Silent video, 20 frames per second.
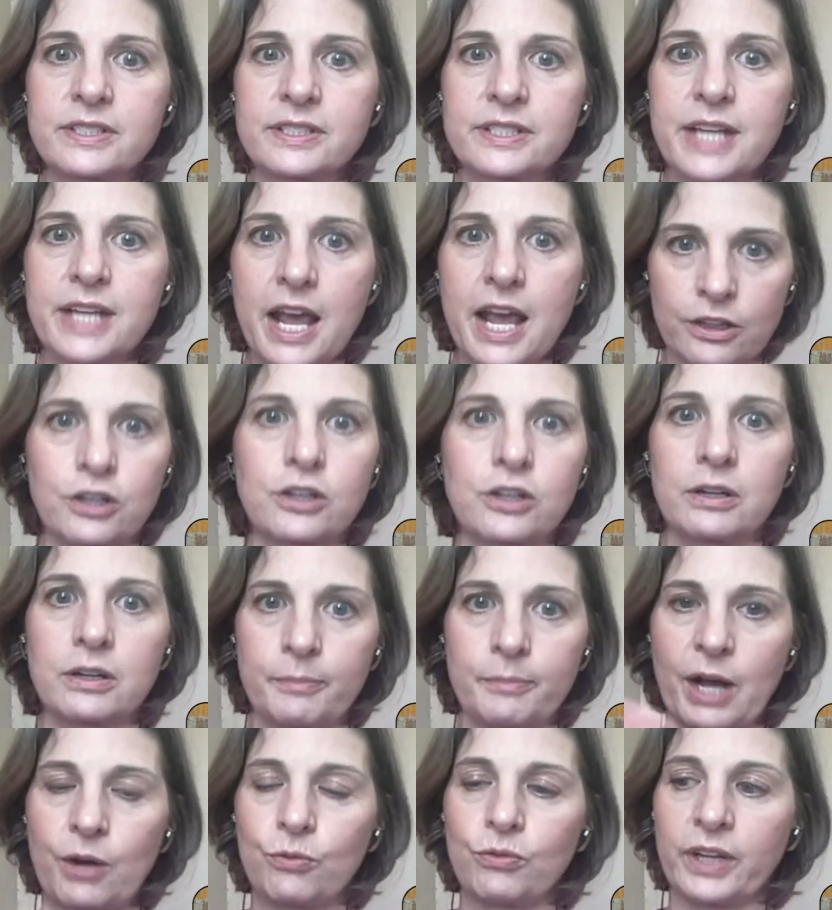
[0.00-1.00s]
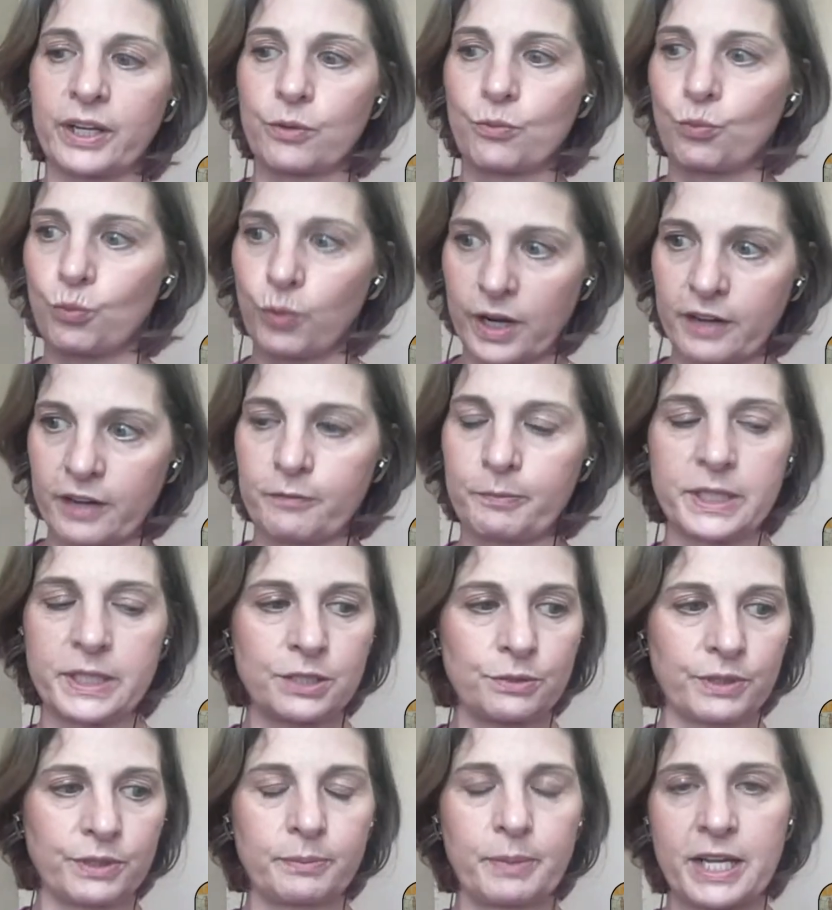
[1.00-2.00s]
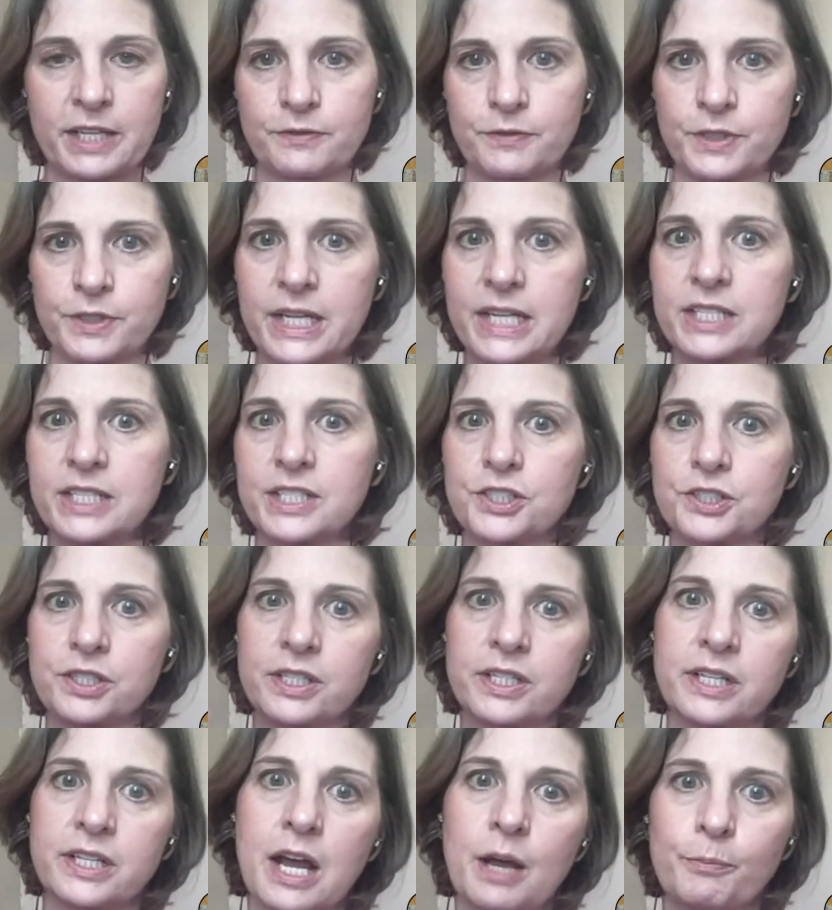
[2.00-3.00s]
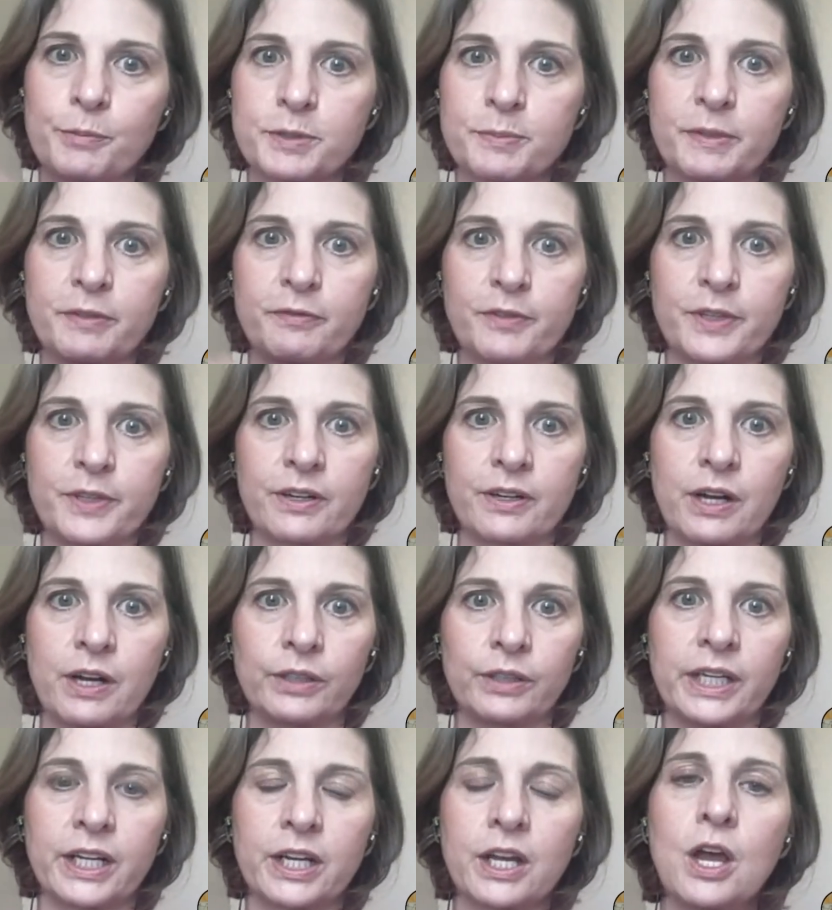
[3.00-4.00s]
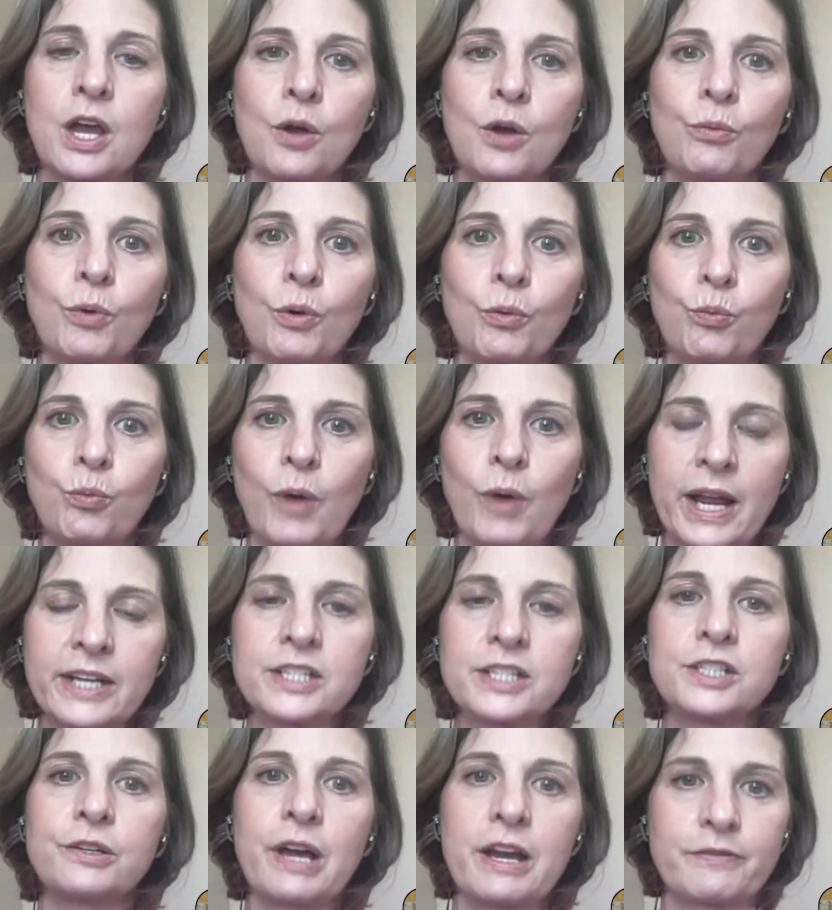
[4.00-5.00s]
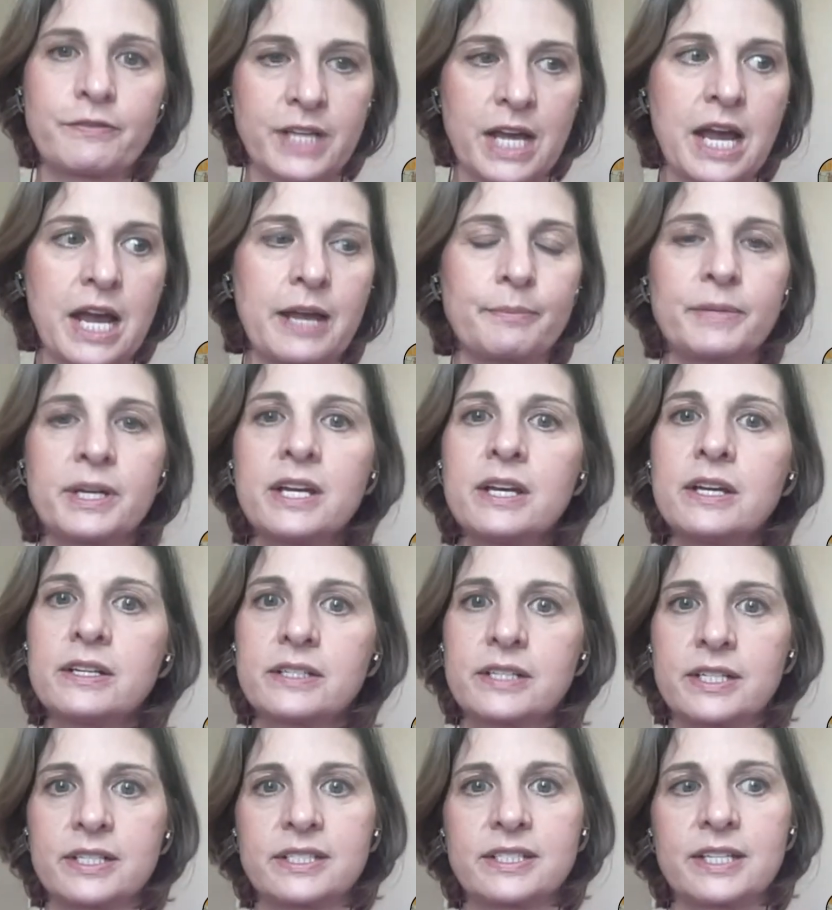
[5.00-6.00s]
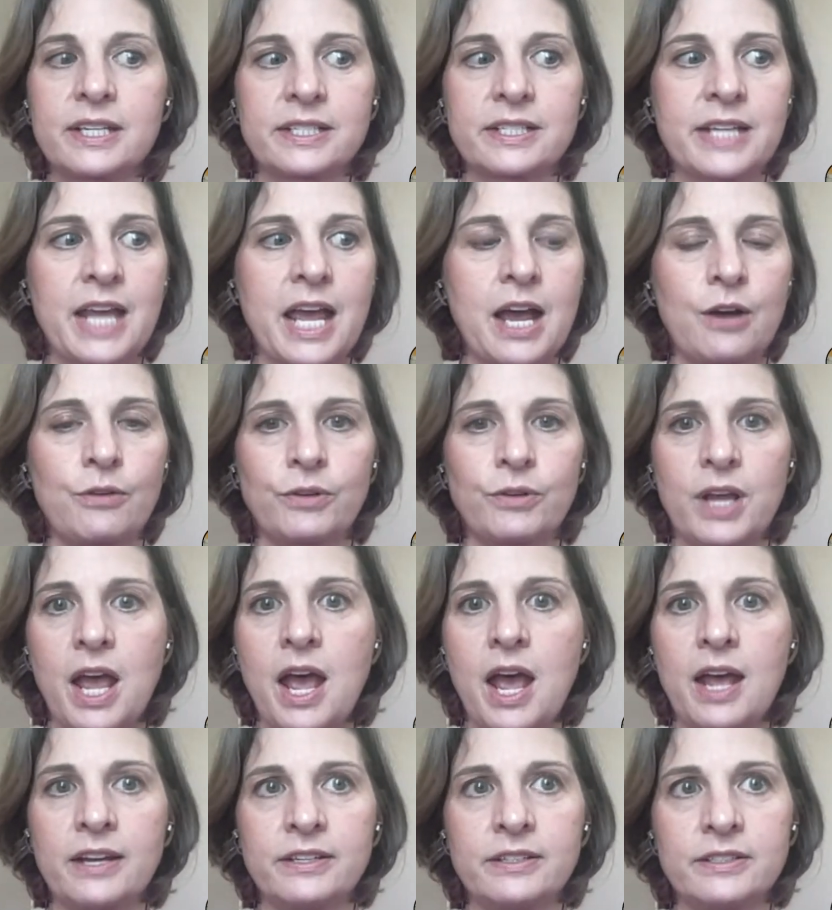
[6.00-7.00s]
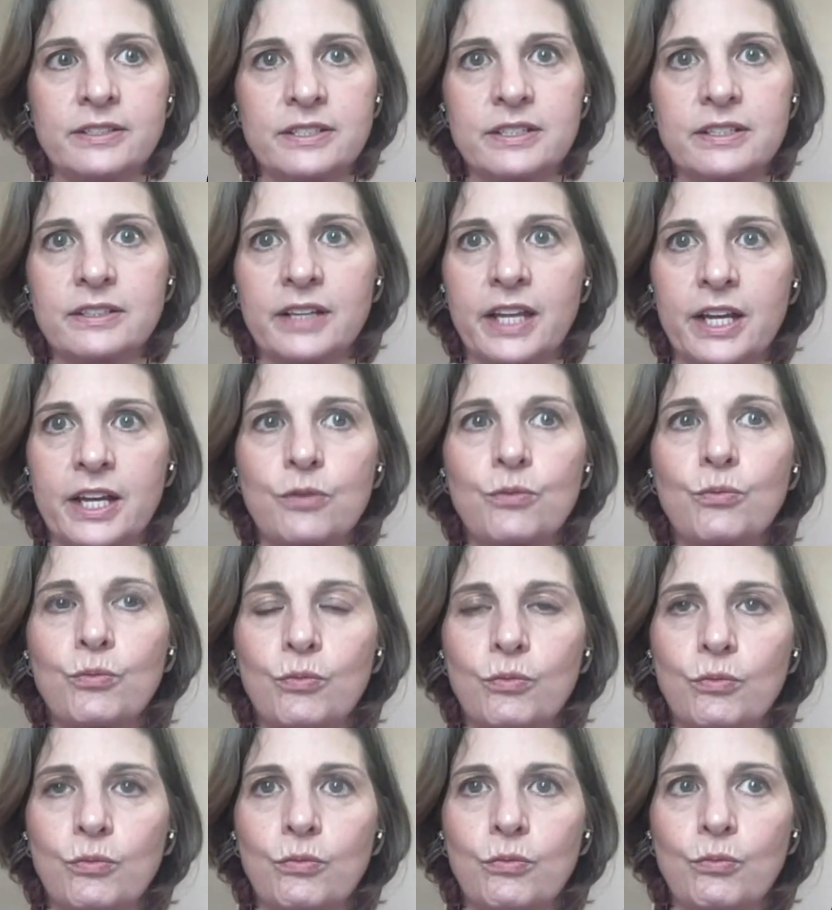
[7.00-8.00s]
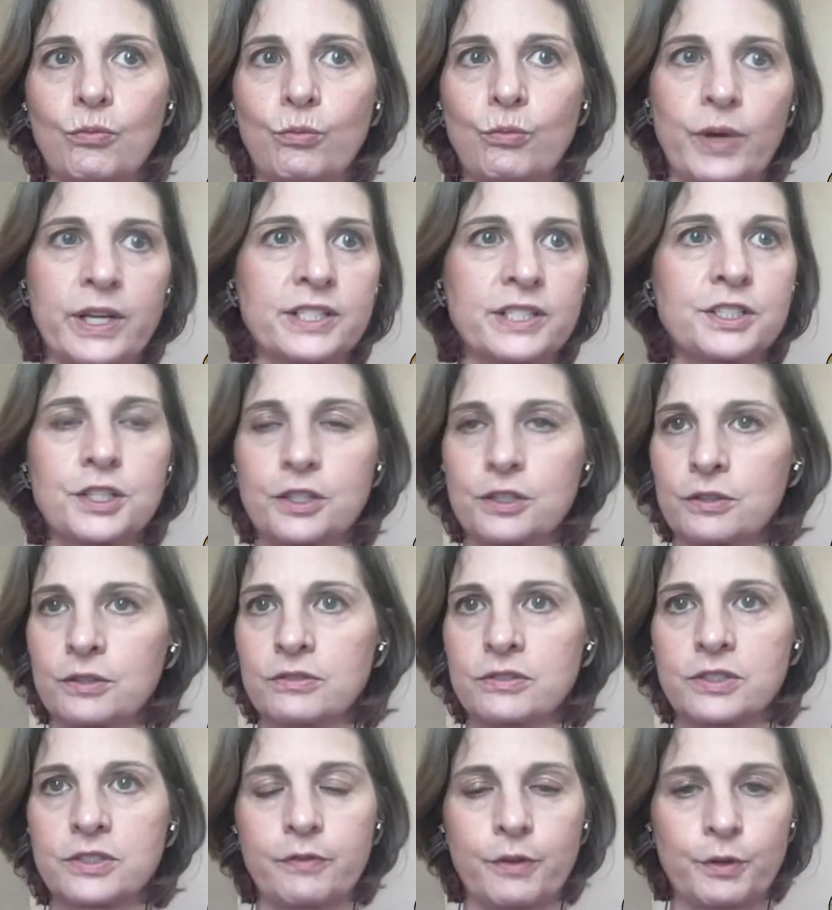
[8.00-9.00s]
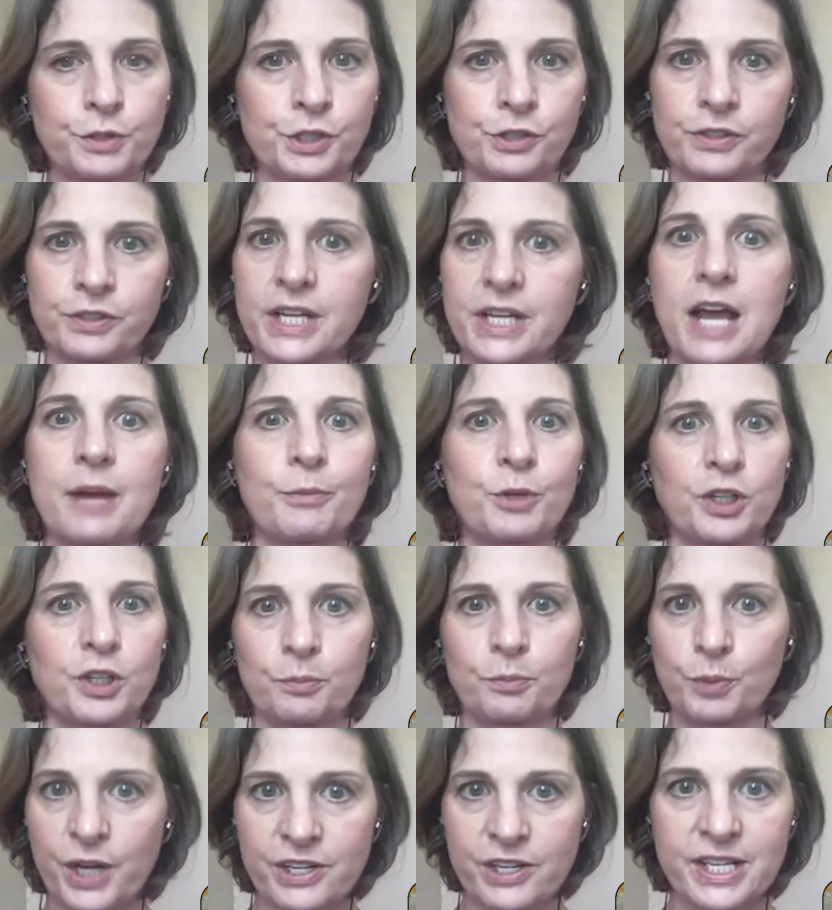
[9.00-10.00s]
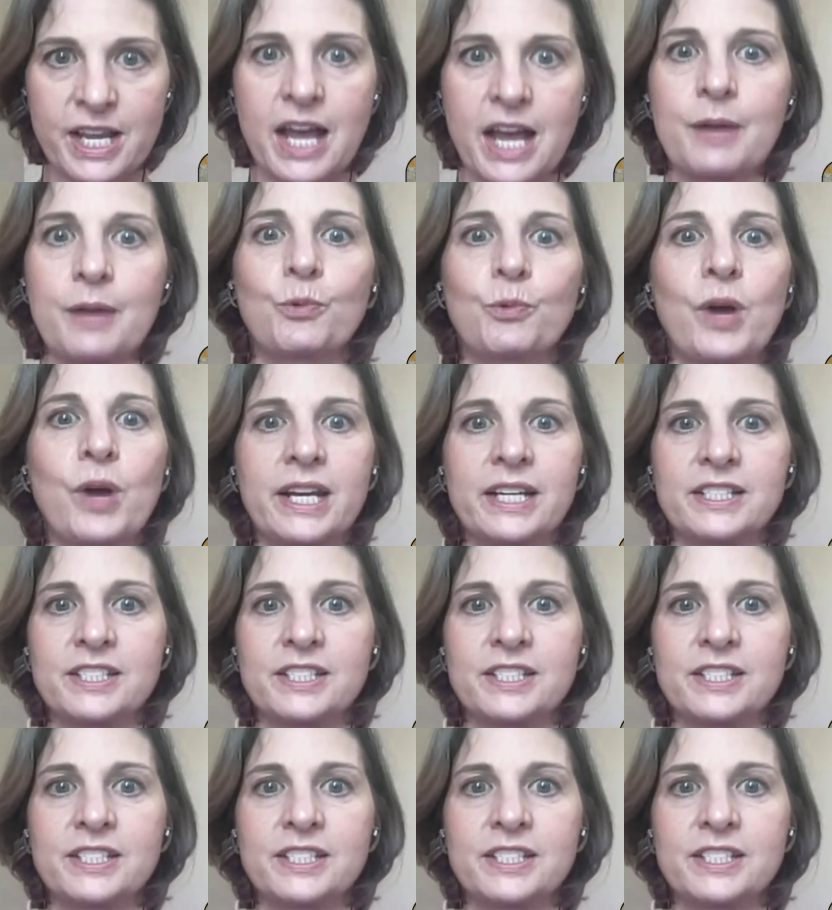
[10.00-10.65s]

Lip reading: tell her about like what I've been doing the past few days, and she helps me figure out like, well, when do you have time to sit down, and like, when's your devotional time or your prayer time? When